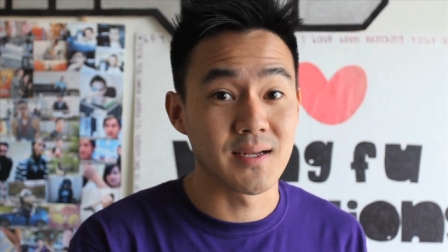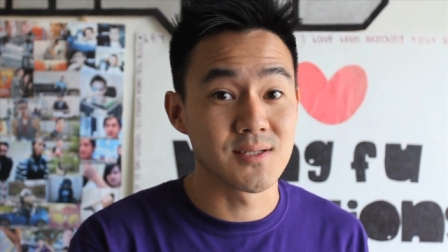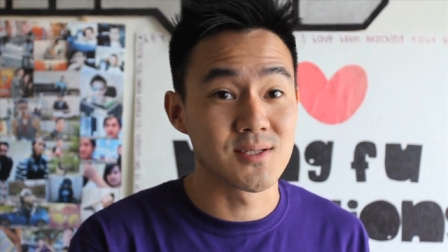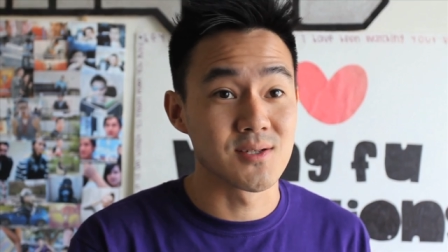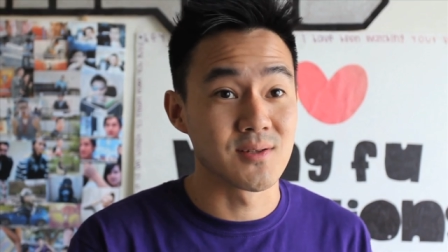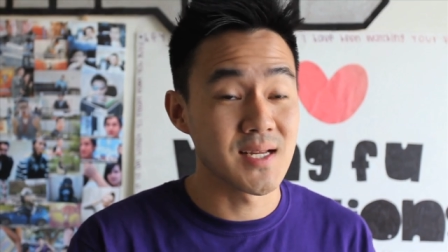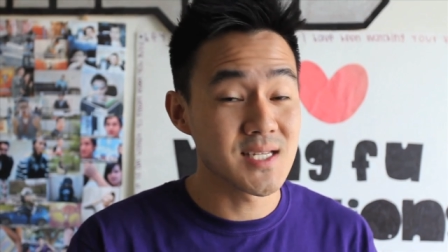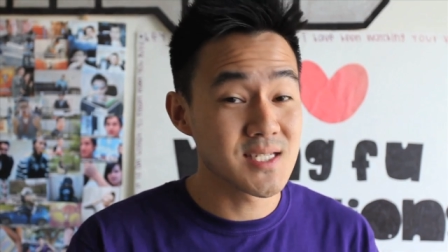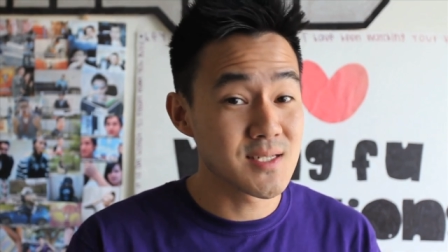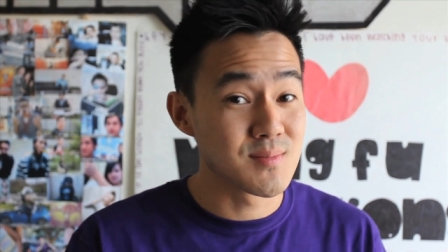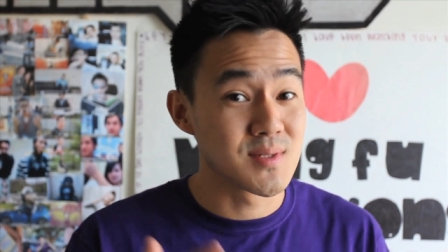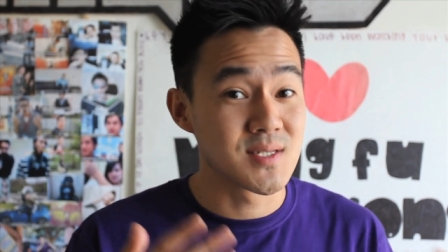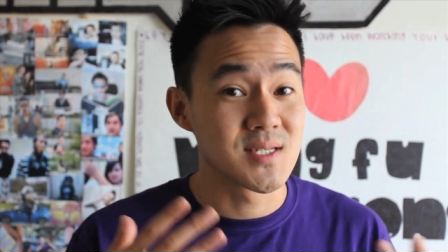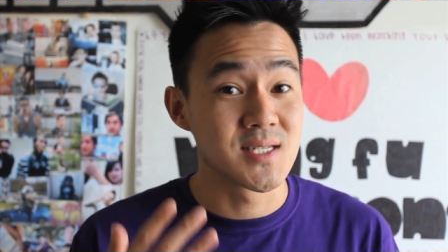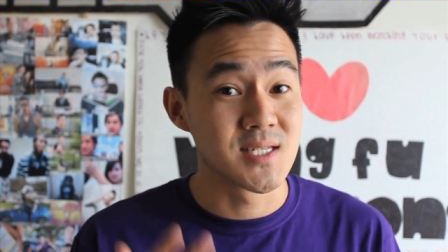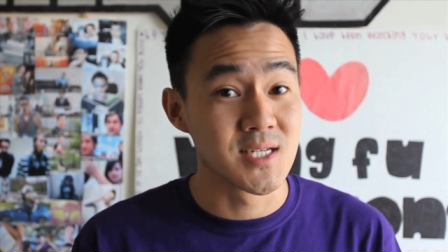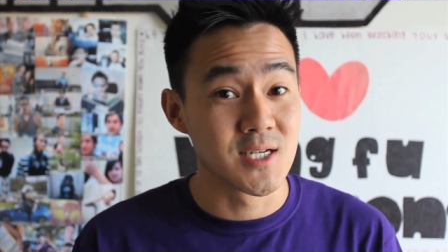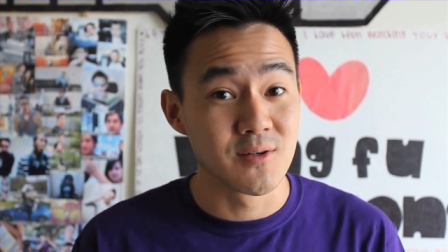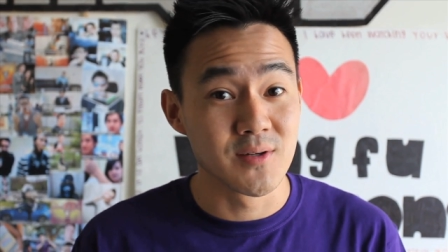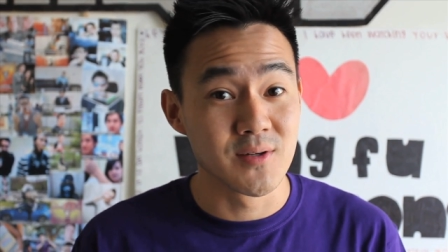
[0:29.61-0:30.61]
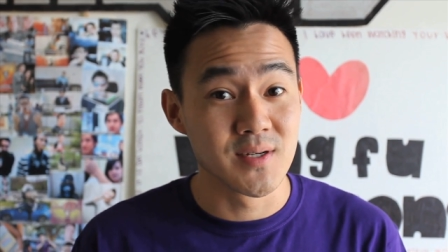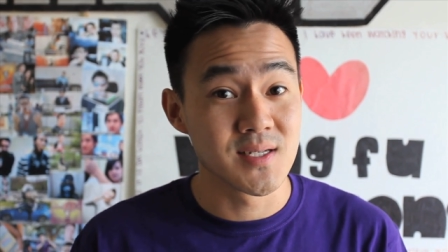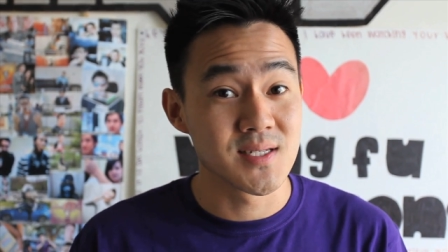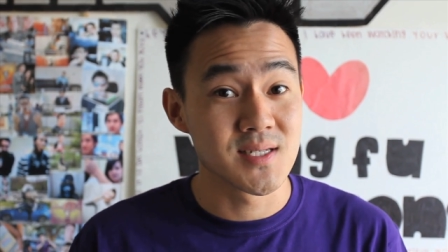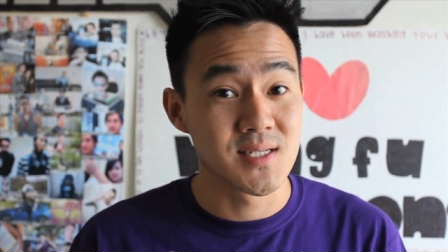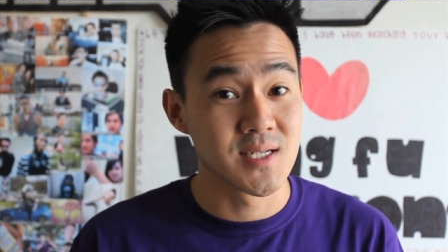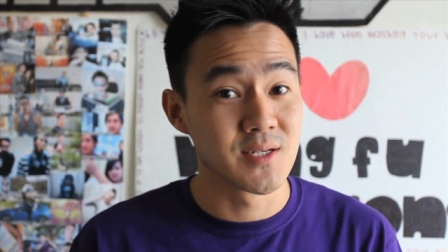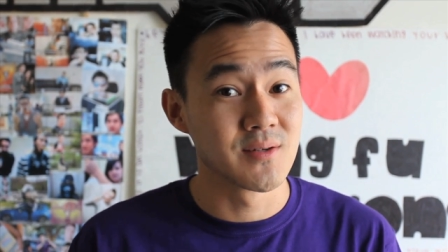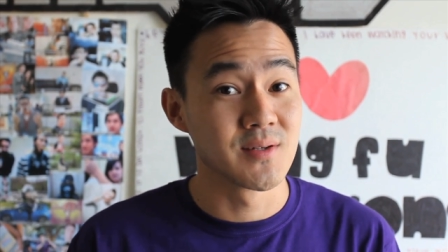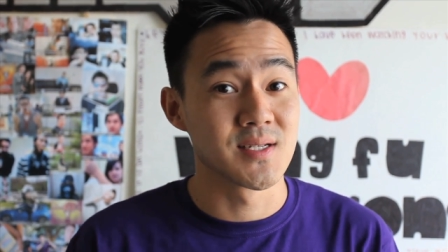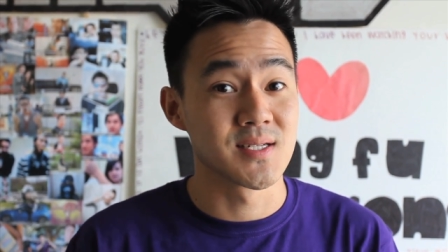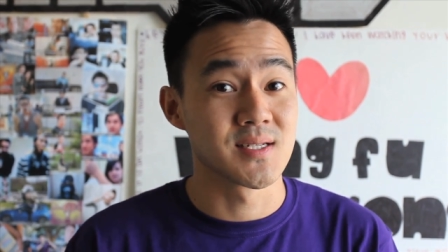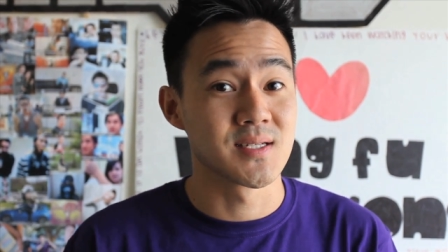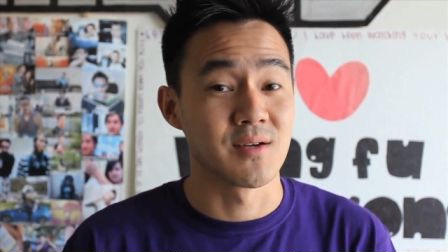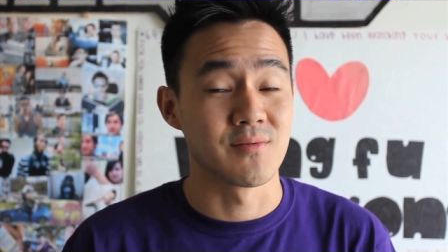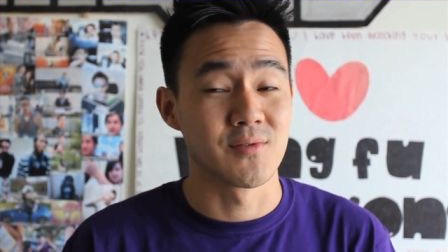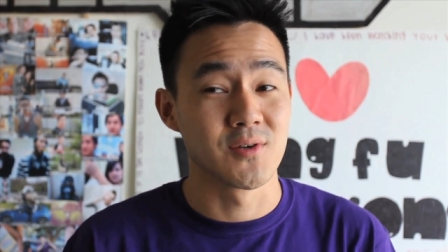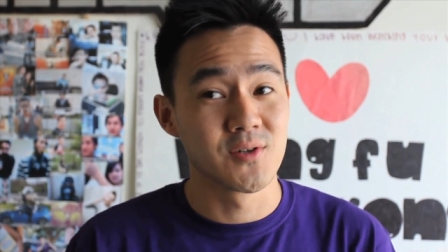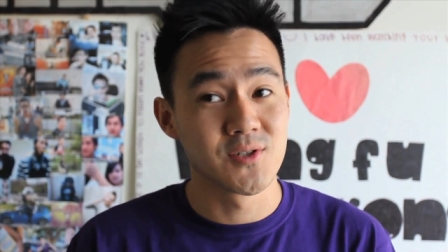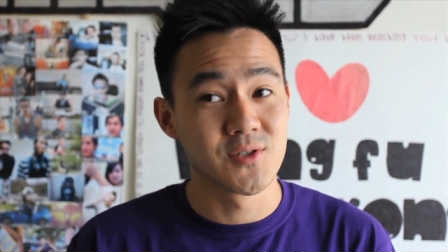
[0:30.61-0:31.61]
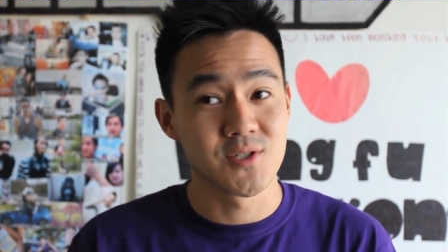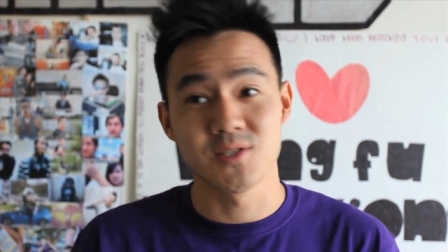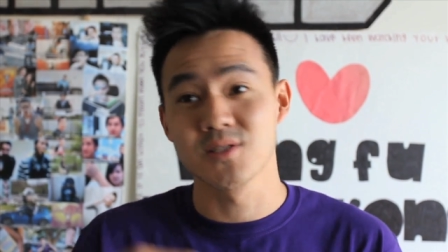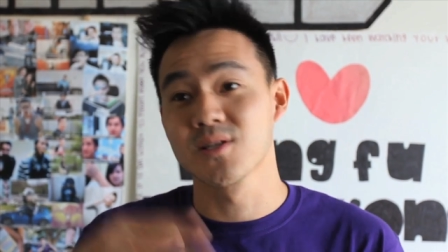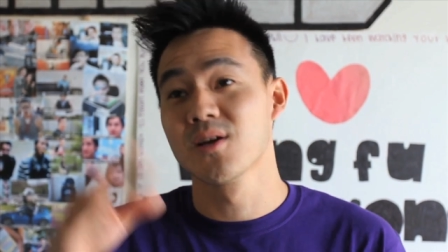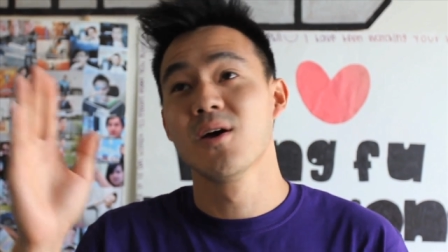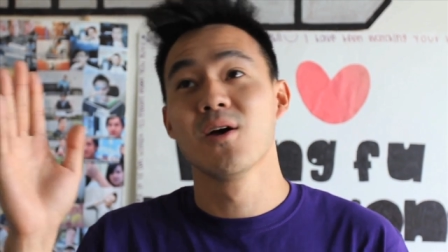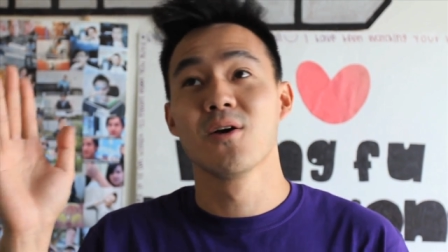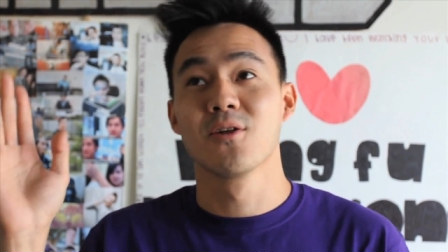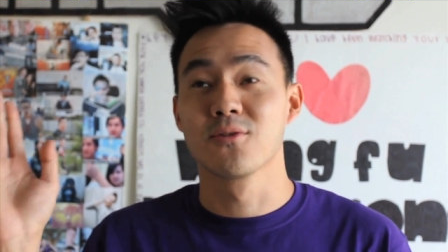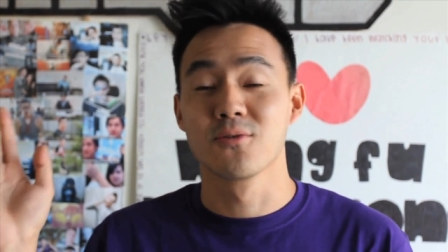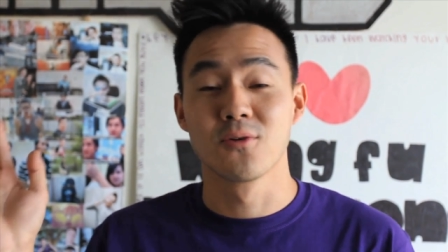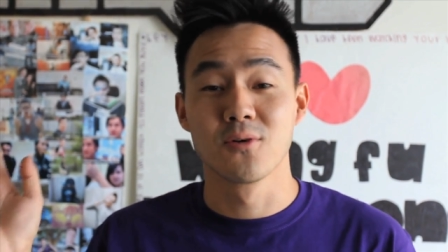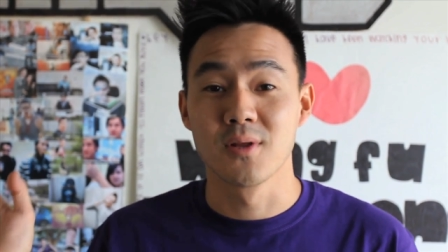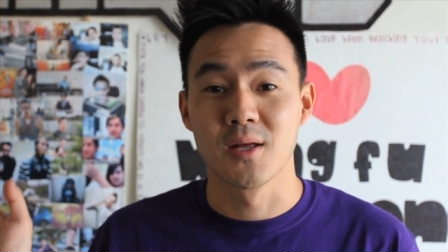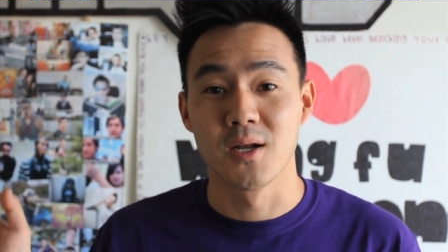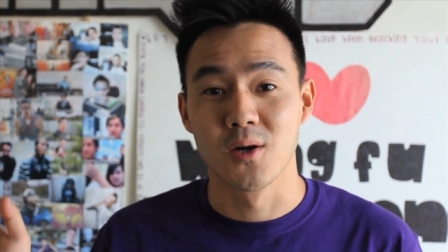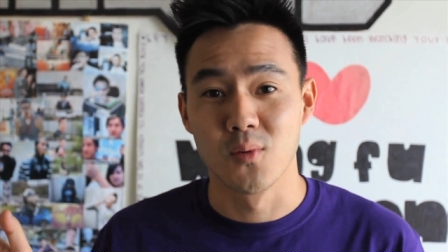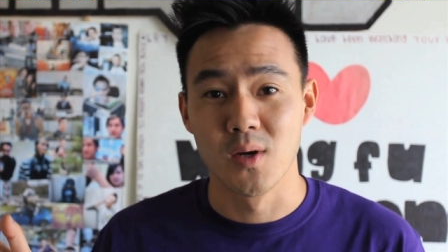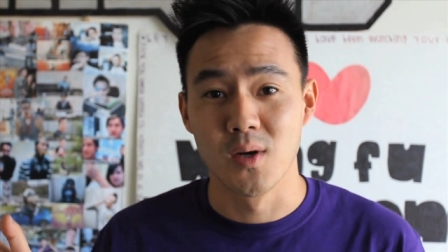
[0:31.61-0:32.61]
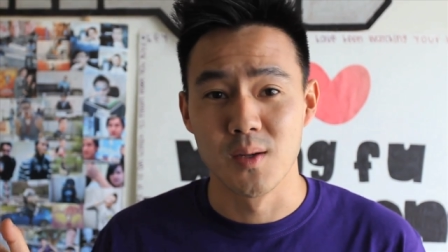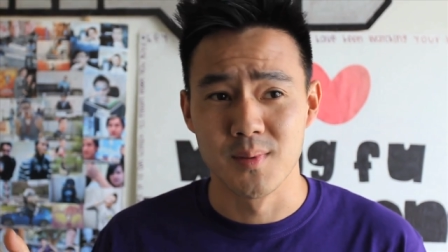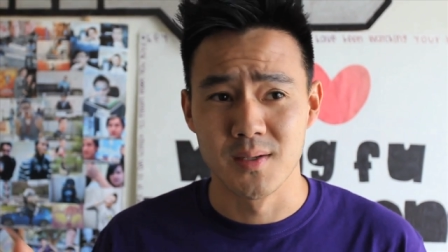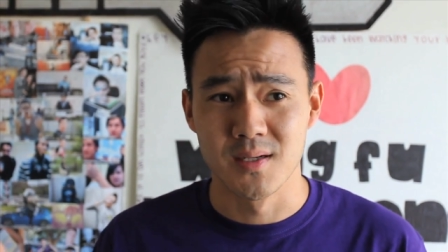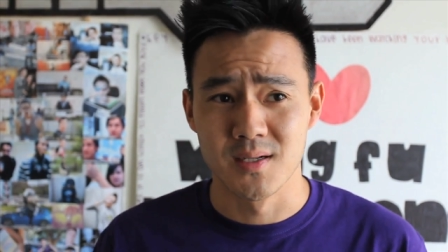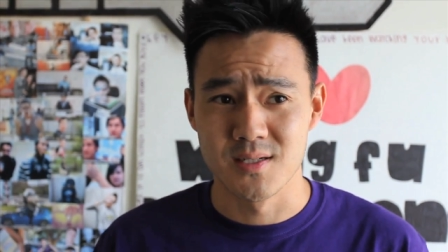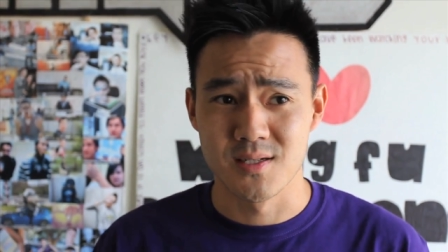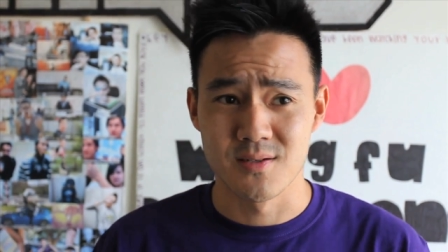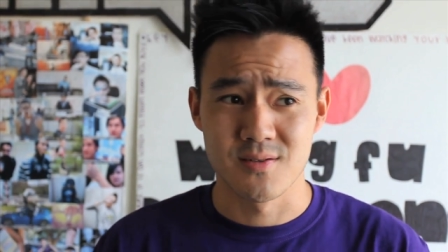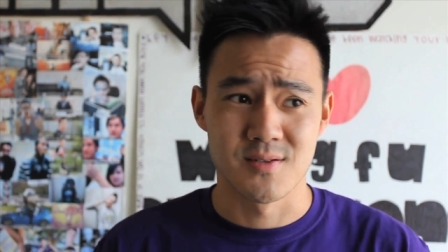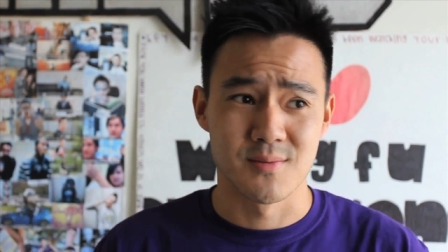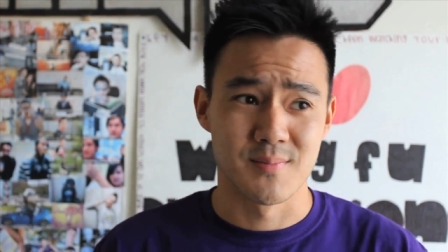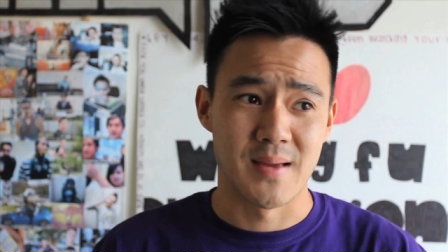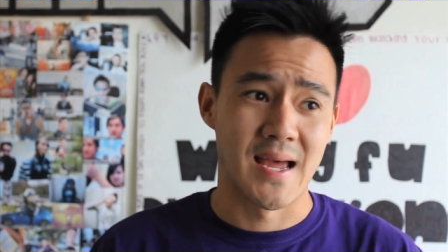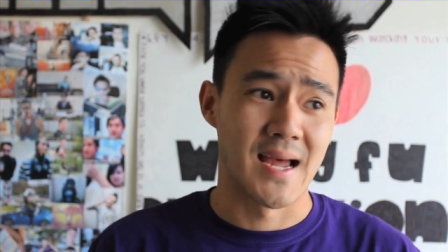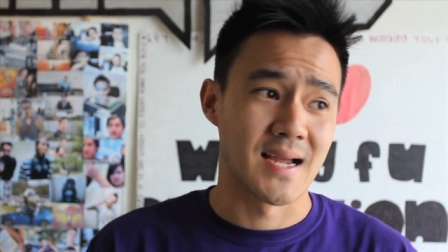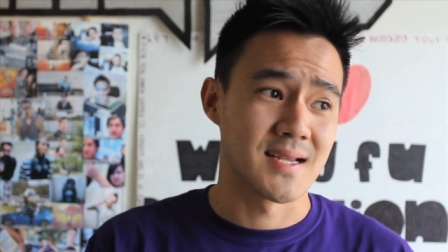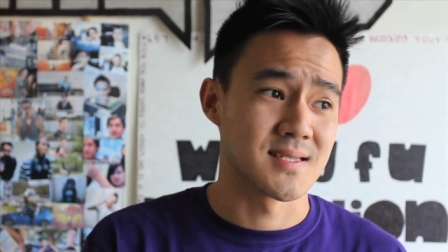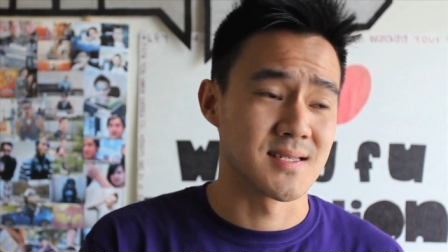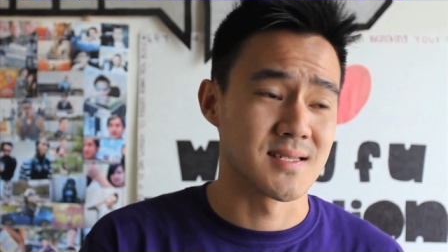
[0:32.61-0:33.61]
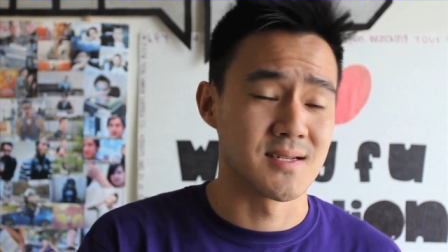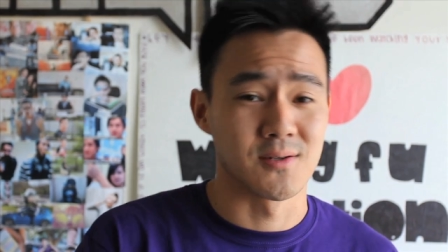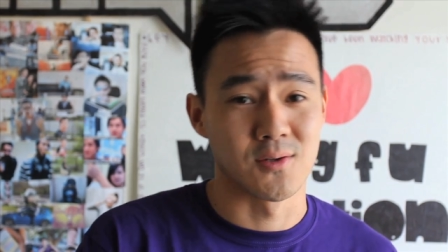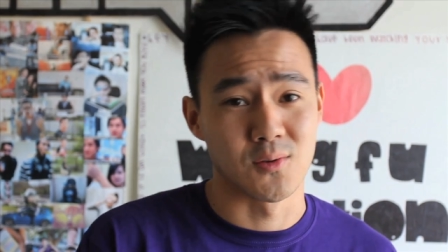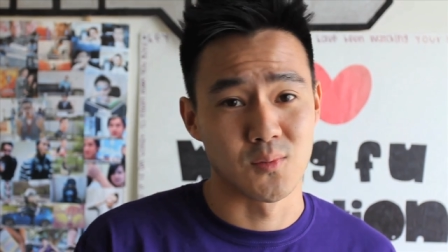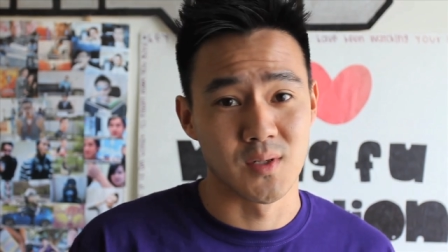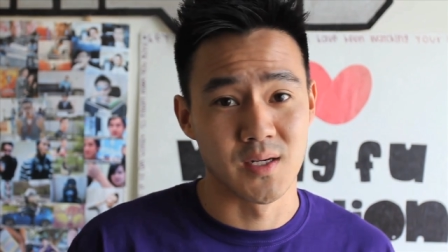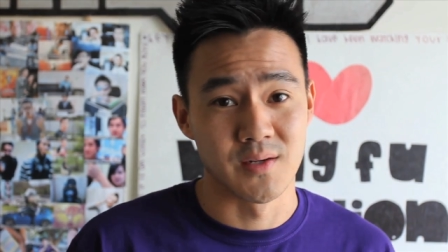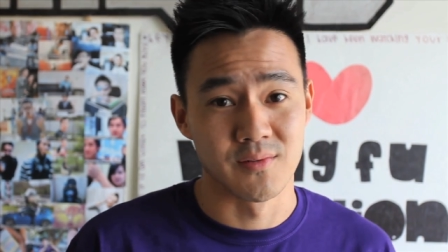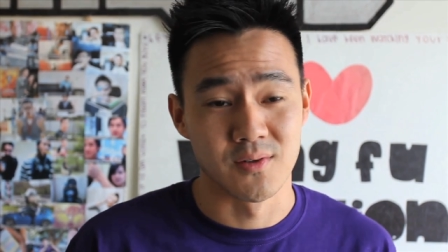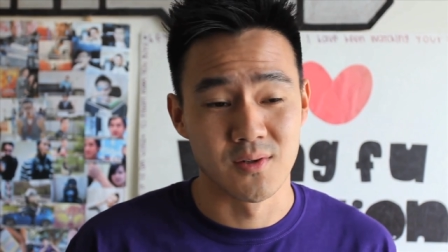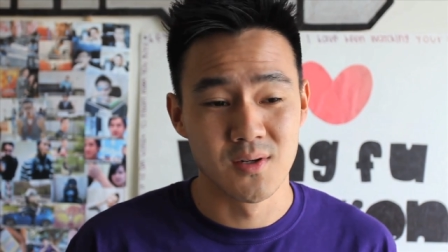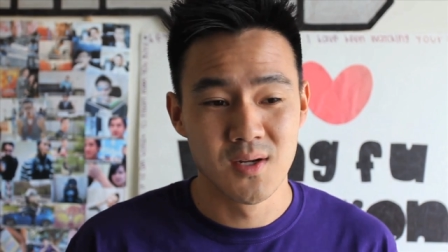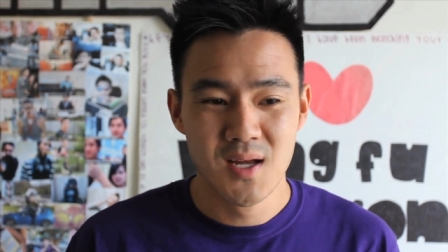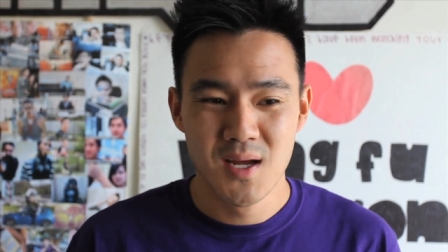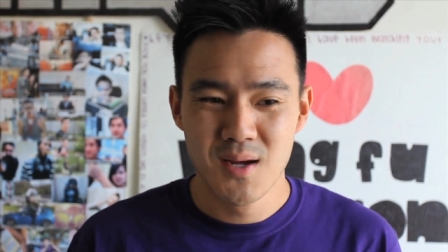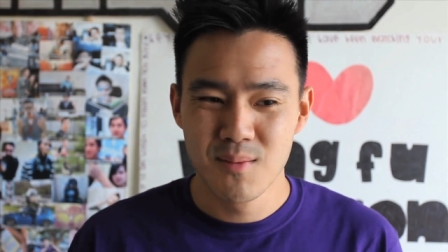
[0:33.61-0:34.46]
So that's some serious, serious stuff. You don't just throw that away because of some accident or whatever.